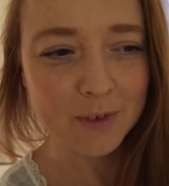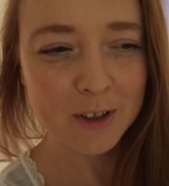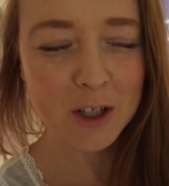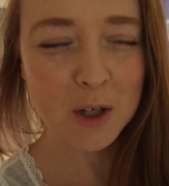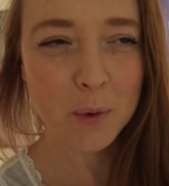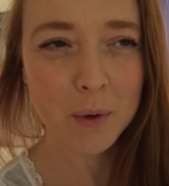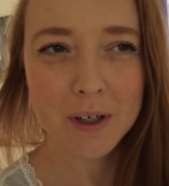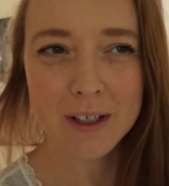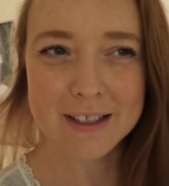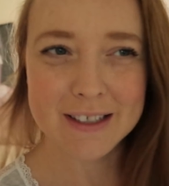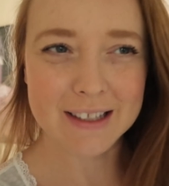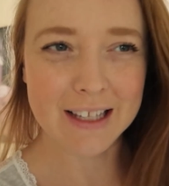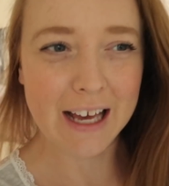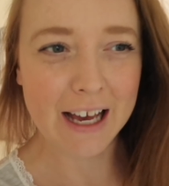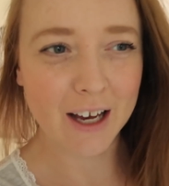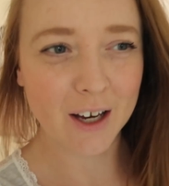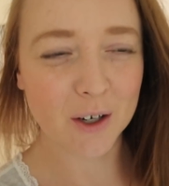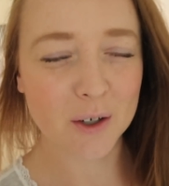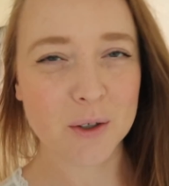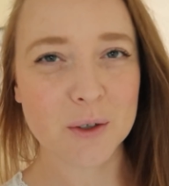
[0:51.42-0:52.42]
You know, when it's
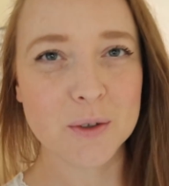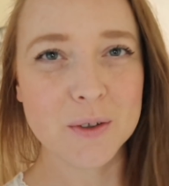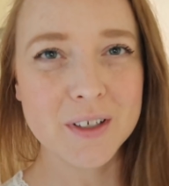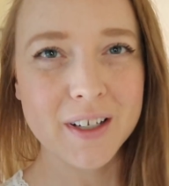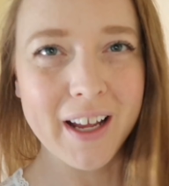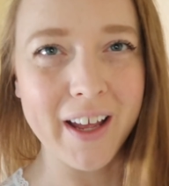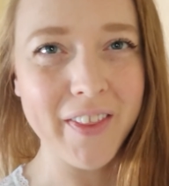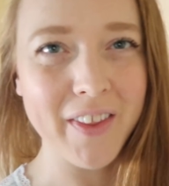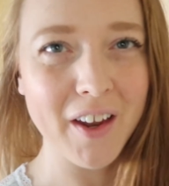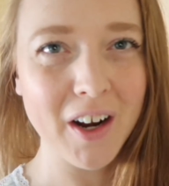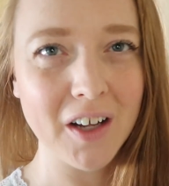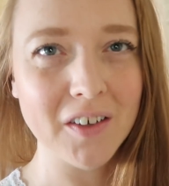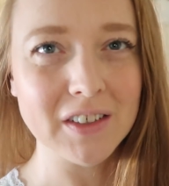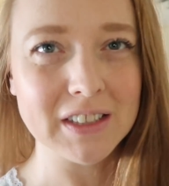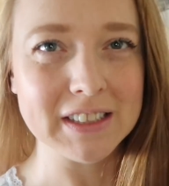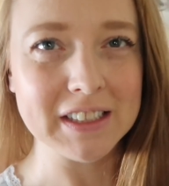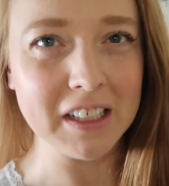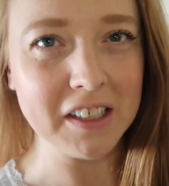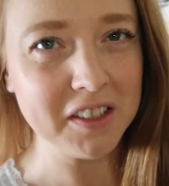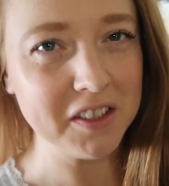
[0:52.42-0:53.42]
loud and then all of
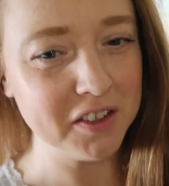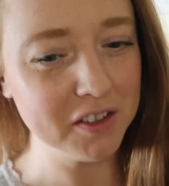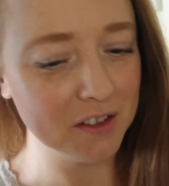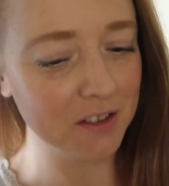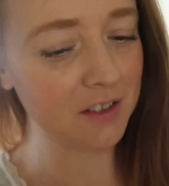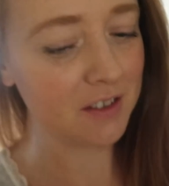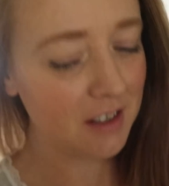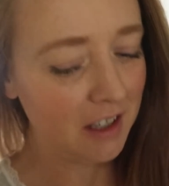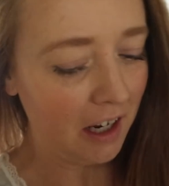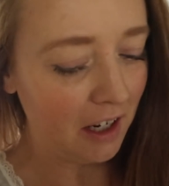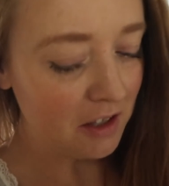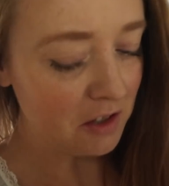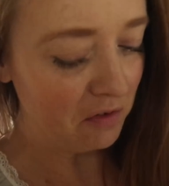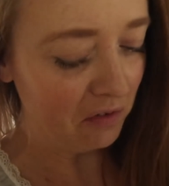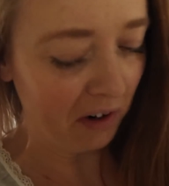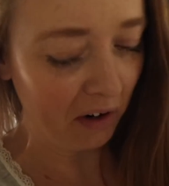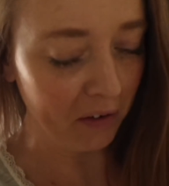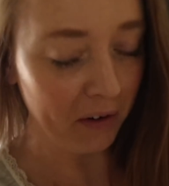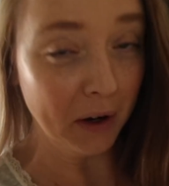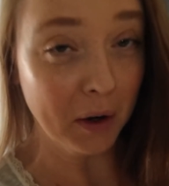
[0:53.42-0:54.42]
a sudden it's
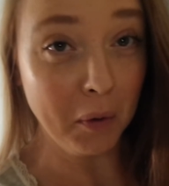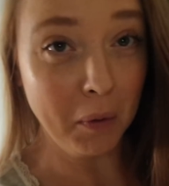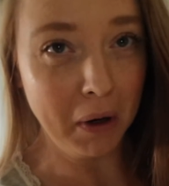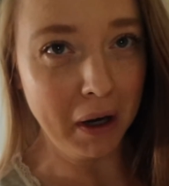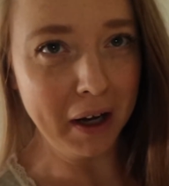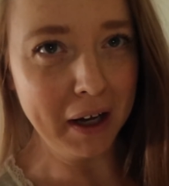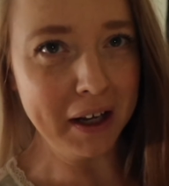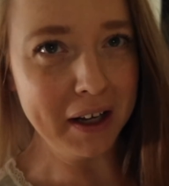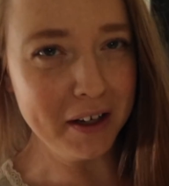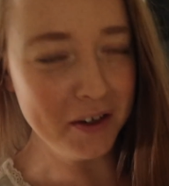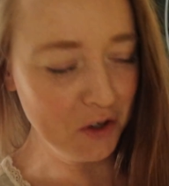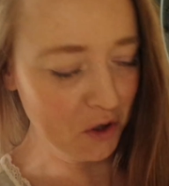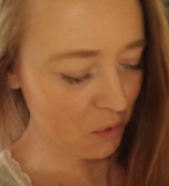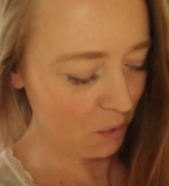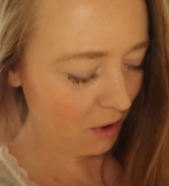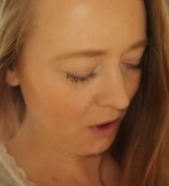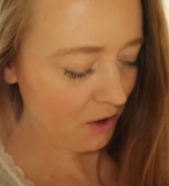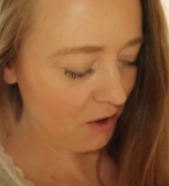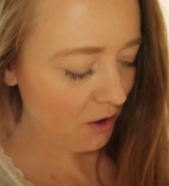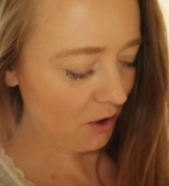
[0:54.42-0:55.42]
very quiet and you
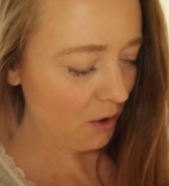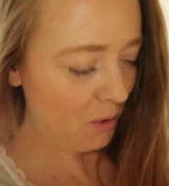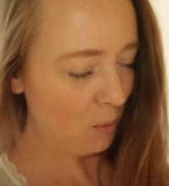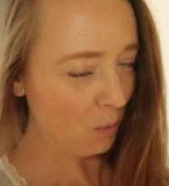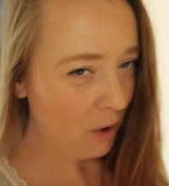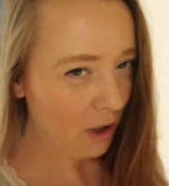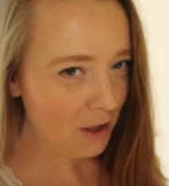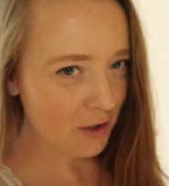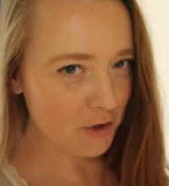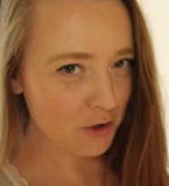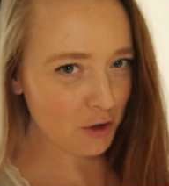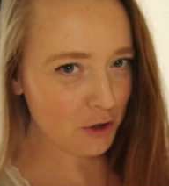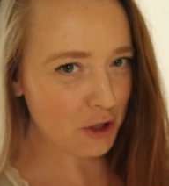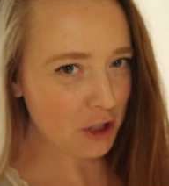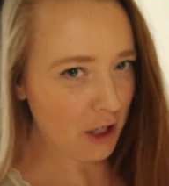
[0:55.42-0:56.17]
wonder, what is your